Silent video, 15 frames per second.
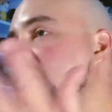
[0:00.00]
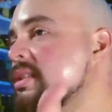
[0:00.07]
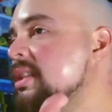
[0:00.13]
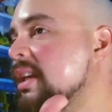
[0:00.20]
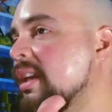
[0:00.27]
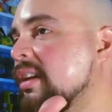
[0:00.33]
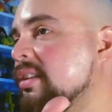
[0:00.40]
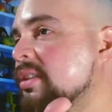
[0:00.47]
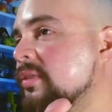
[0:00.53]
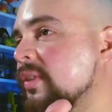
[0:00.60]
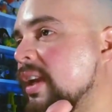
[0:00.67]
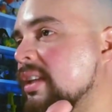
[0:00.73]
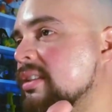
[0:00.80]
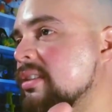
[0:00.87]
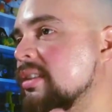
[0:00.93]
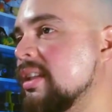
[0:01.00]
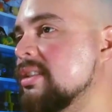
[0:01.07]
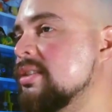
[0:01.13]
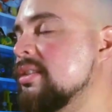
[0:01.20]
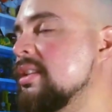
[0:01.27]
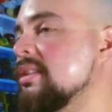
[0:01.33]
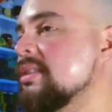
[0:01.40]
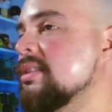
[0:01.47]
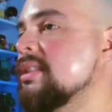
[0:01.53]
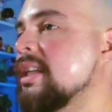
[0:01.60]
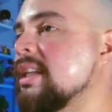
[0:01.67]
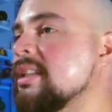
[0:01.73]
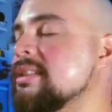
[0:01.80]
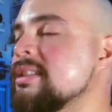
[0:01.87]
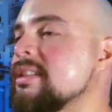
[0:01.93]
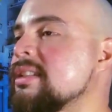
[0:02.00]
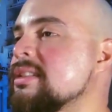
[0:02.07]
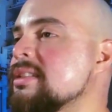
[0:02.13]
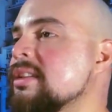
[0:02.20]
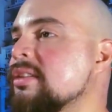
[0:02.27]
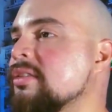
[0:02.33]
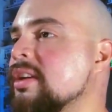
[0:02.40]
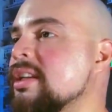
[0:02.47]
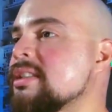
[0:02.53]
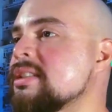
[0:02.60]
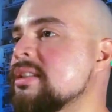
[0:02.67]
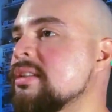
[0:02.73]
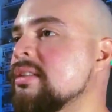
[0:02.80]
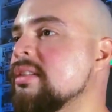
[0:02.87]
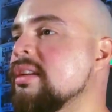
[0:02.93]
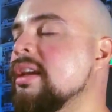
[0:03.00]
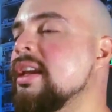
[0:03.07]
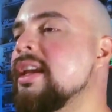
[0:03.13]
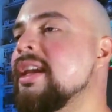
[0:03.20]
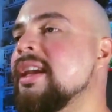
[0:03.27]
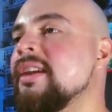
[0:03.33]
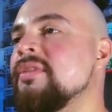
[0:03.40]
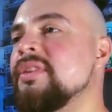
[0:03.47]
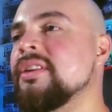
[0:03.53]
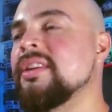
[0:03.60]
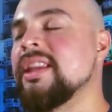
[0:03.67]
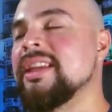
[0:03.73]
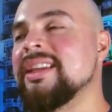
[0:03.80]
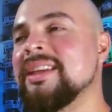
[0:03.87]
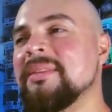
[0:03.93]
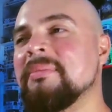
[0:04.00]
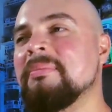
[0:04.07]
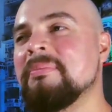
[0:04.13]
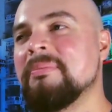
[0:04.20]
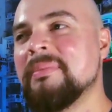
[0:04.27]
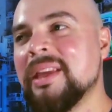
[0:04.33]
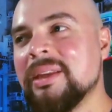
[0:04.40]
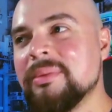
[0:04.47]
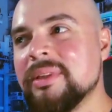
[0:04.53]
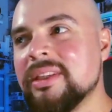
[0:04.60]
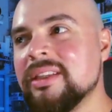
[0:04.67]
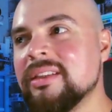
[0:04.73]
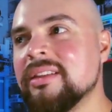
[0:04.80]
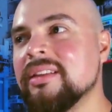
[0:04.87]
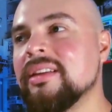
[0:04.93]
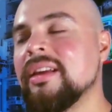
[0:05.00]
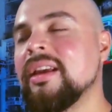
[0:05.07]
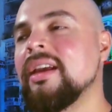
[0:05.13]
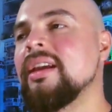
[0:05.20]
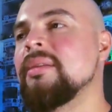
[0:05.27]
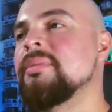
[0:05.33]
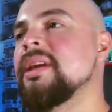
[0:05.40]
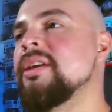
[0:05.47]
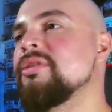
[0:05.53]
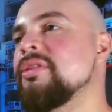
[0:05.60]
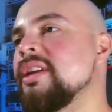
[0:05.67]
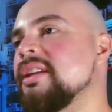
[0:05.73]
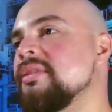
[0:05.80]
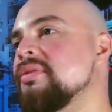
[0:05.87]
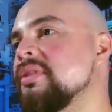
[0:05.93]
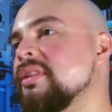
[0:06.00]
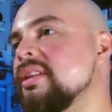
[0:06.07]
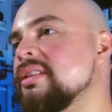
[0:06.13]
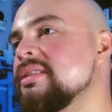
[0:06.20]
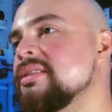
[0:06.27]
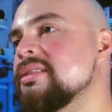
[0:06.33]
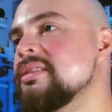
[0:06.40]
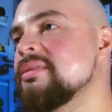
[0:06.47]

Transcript: is a health factor that you need to take into consideration if you're thinking, maybe I'm not ready for this.